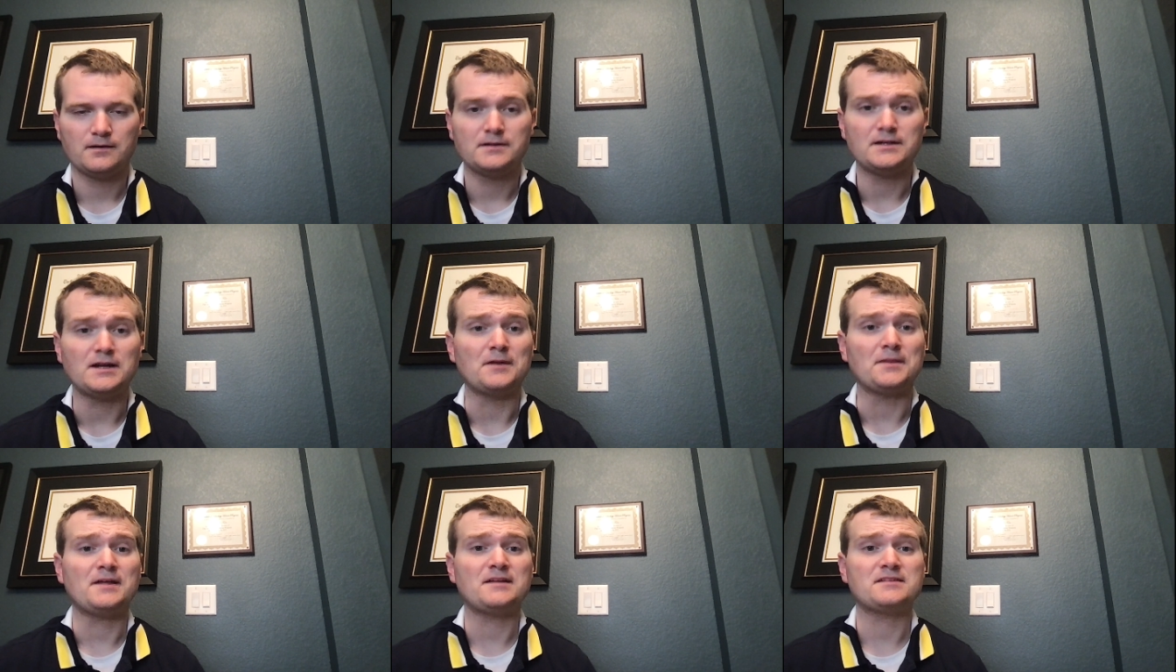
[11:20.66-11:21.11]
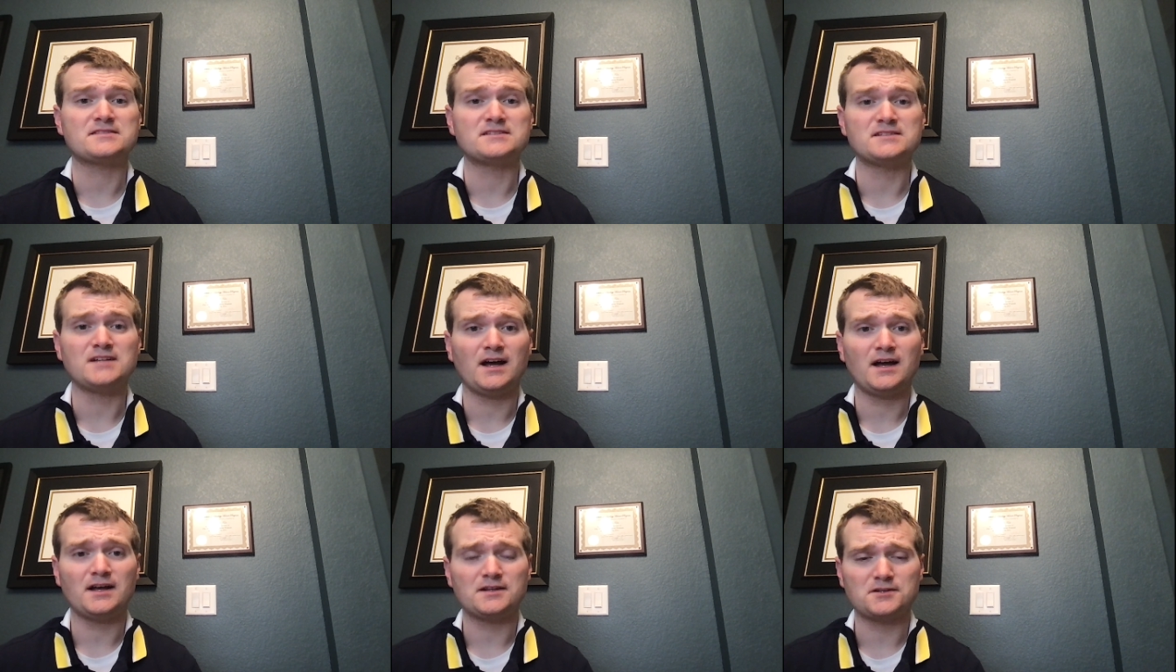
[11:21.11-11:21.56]
Now that's
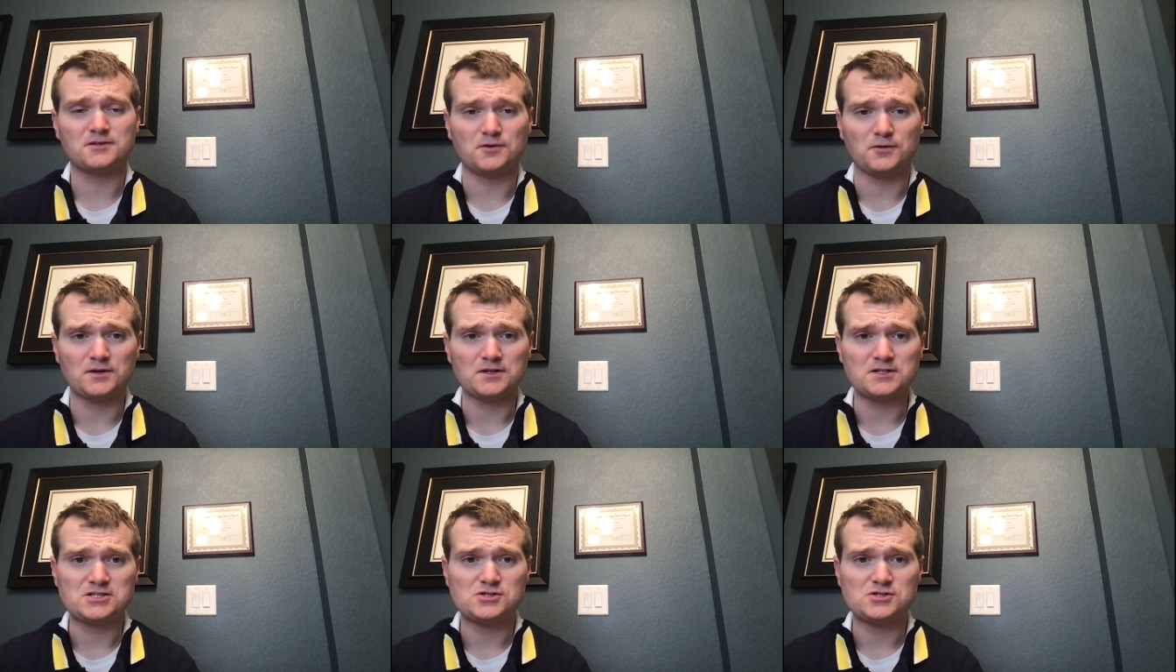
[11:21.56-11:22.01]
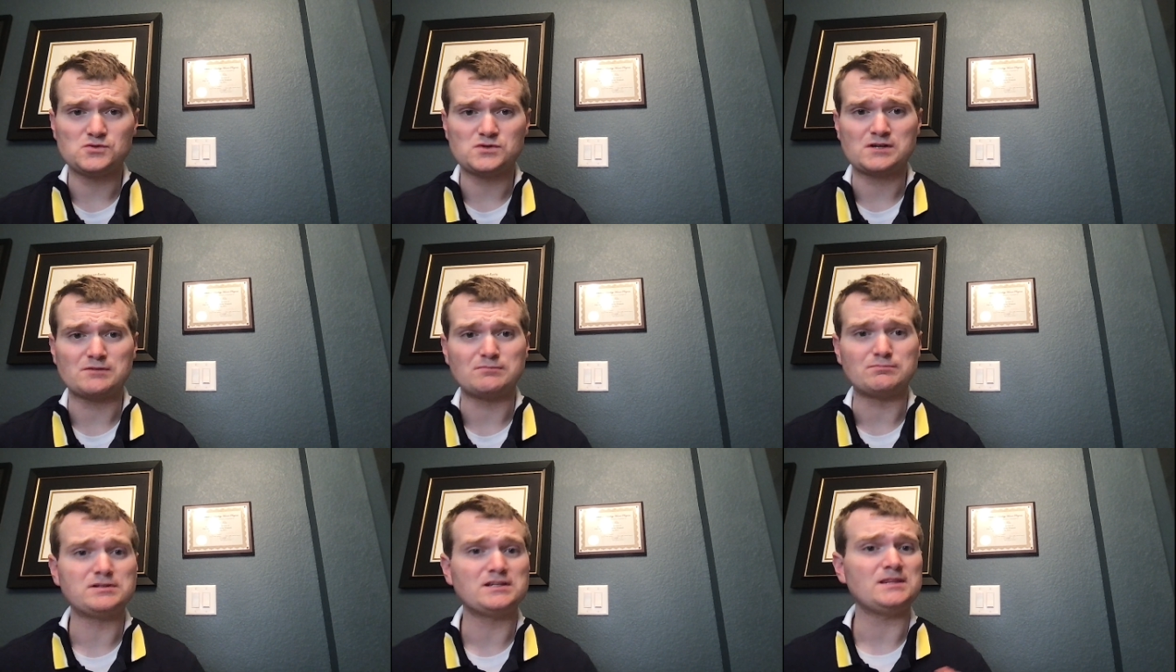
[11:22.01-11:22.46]
not going to
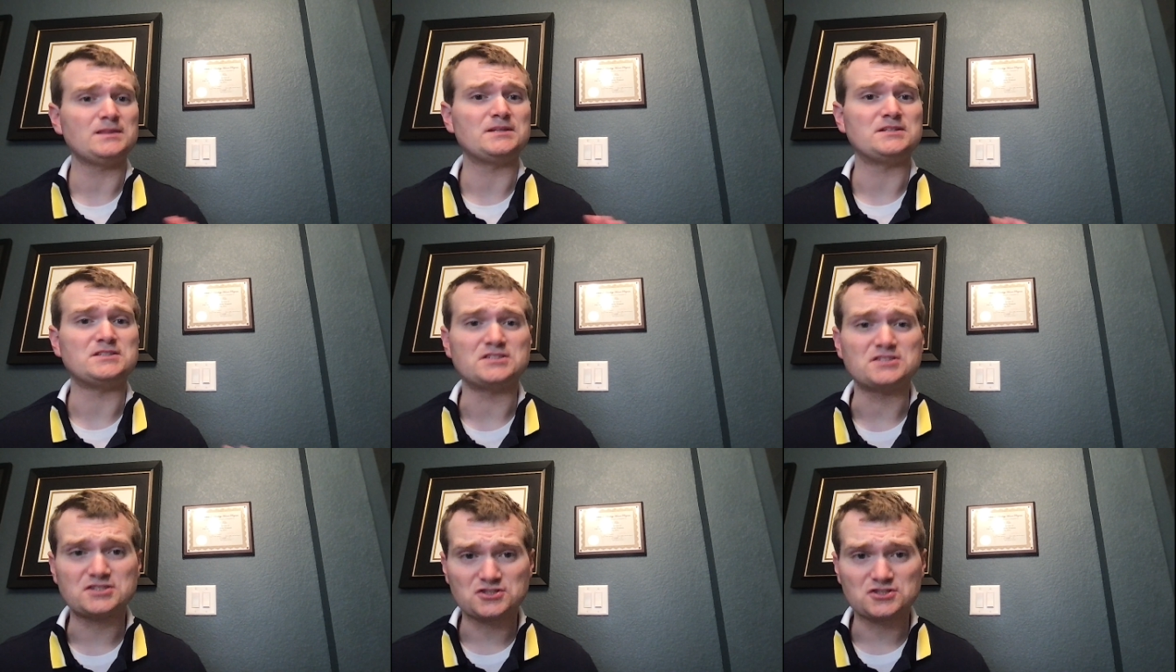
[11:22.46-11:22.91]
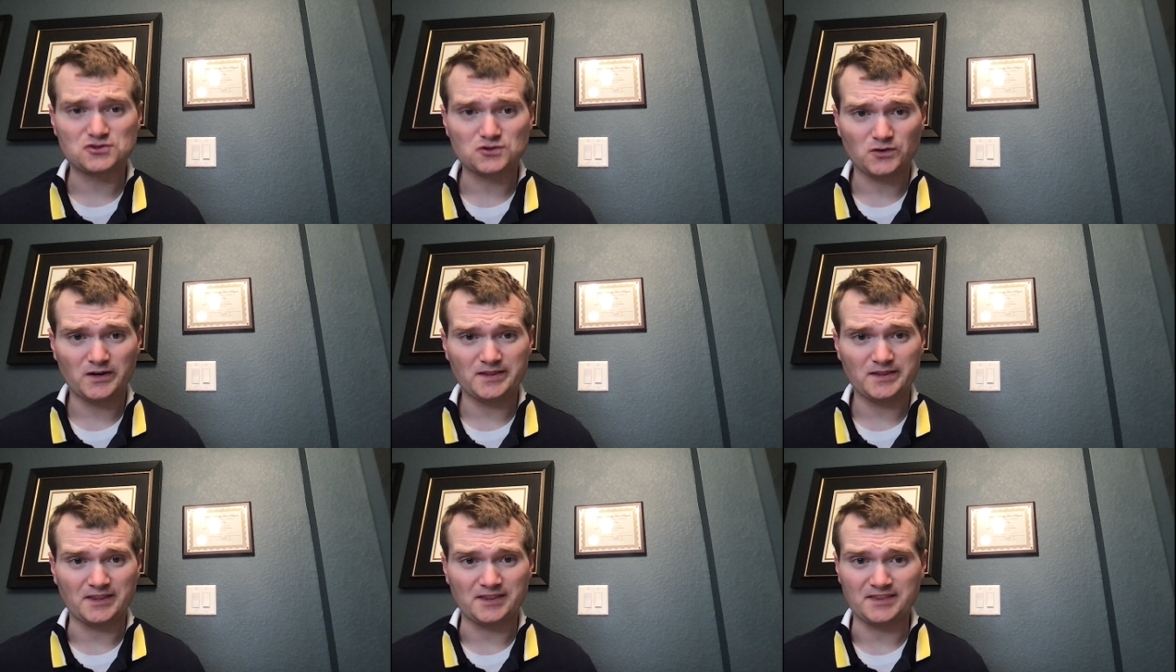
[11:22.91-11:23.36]
completely
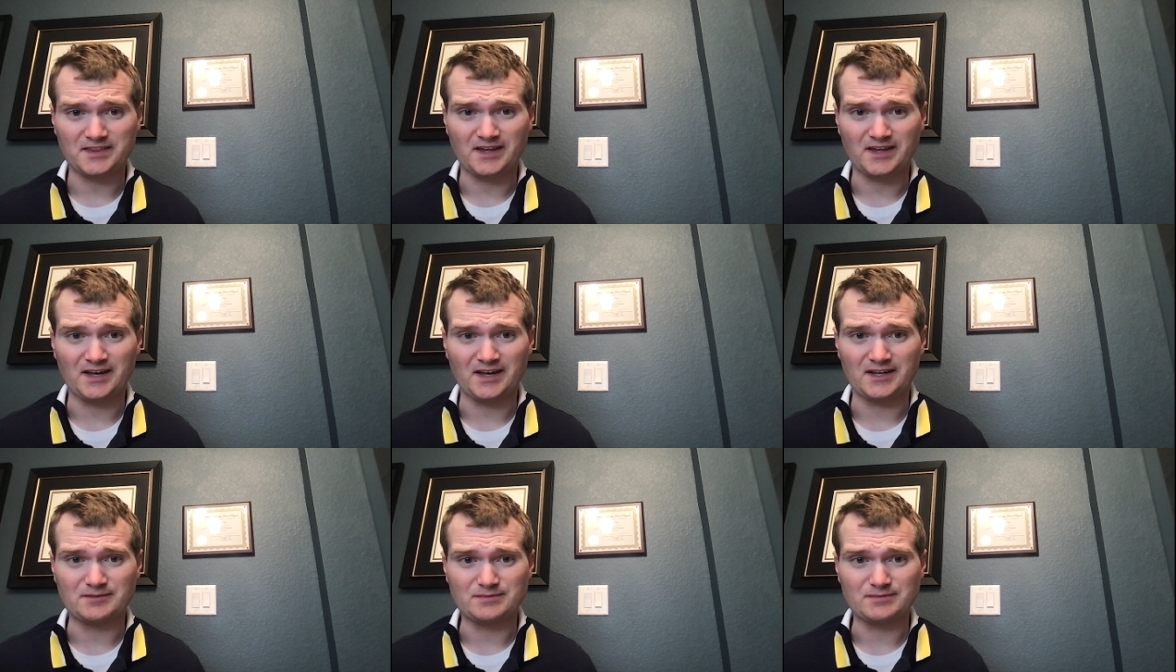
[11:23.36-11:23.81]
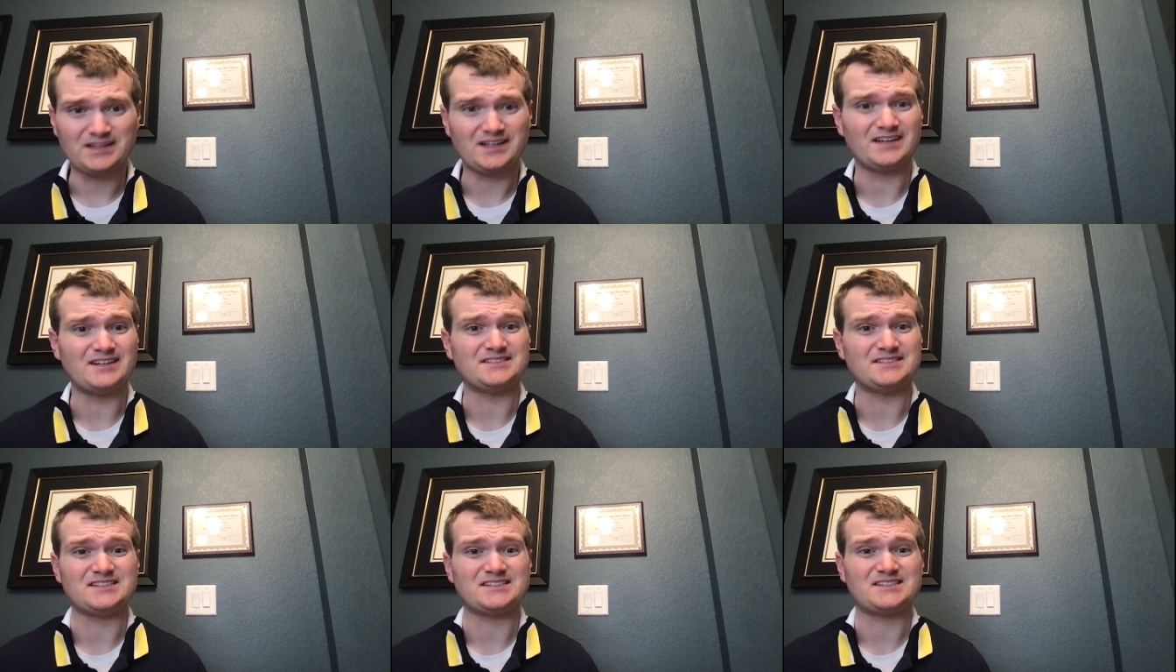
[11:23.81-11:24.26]
destroy the thing
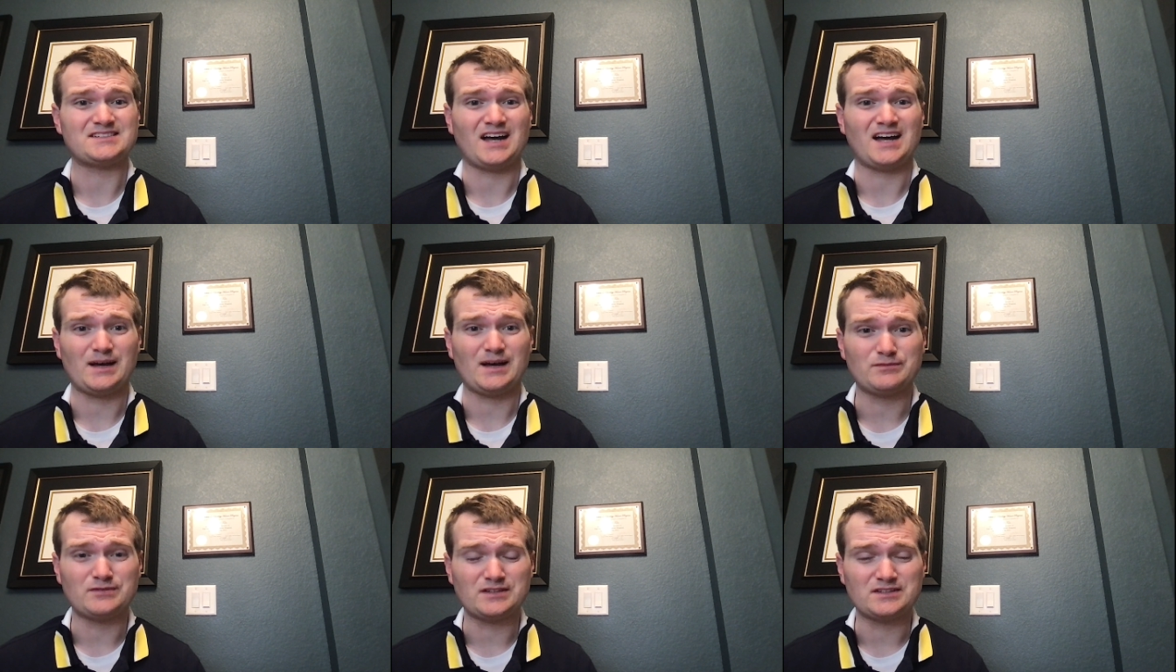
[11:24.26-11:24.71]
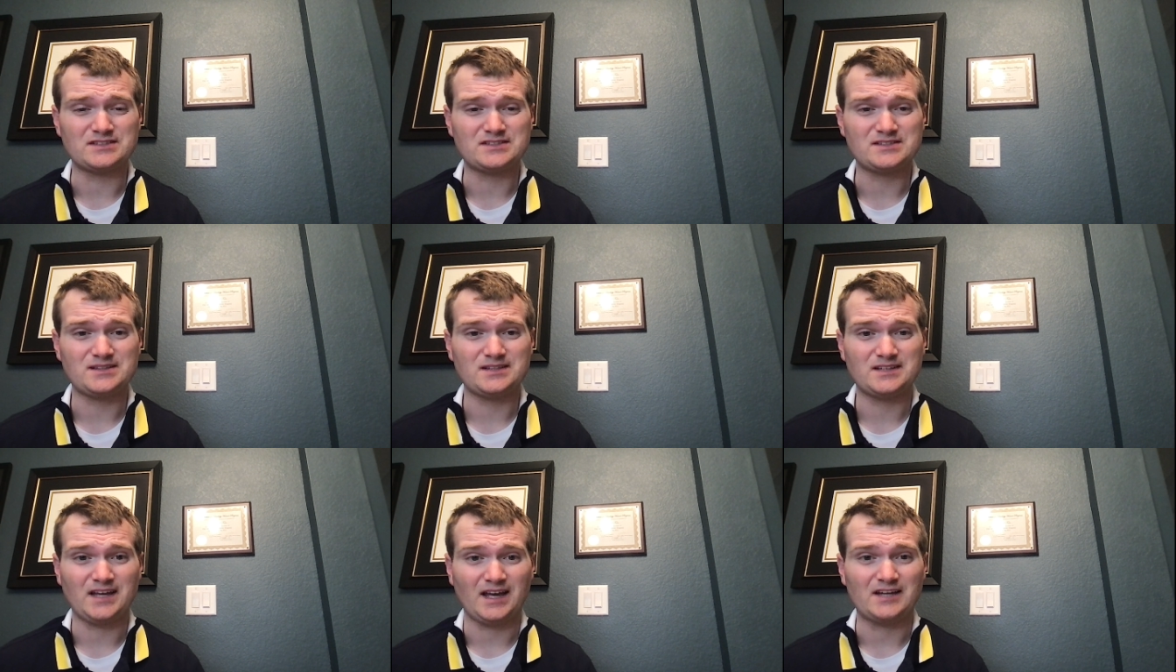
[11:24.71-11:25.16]
because it's
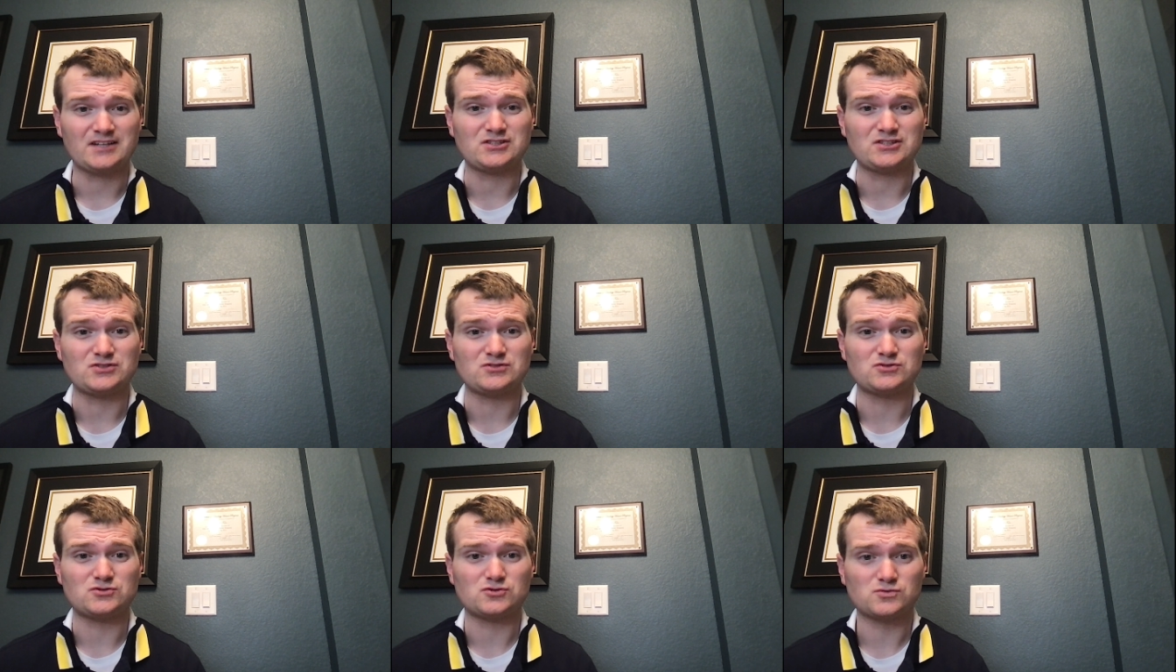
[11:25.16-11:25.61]
obviously at